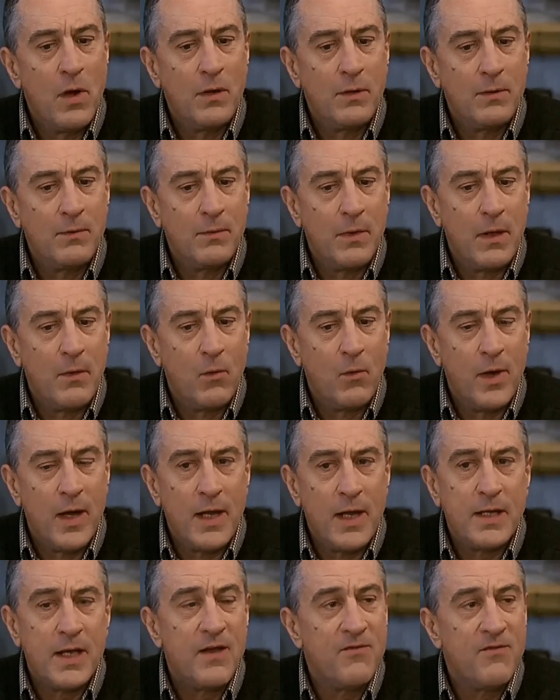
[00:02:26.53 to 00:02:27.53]
Well,
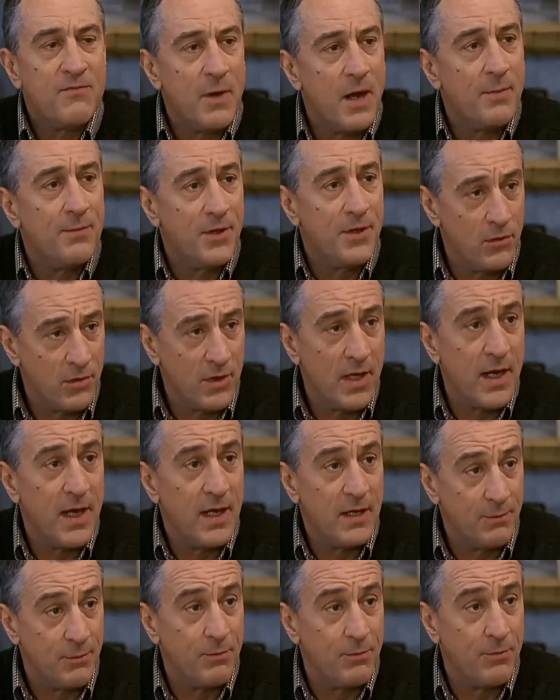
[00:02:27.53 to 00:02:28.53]
when I gave Bob the
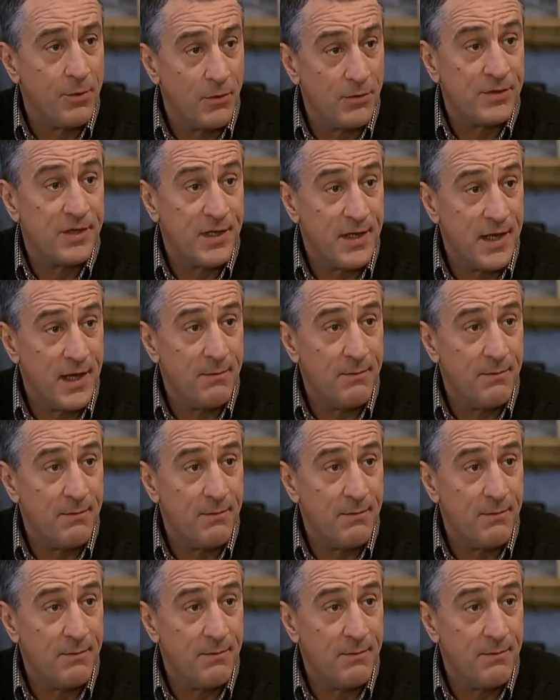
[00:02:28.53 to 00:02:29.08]
okay to propose to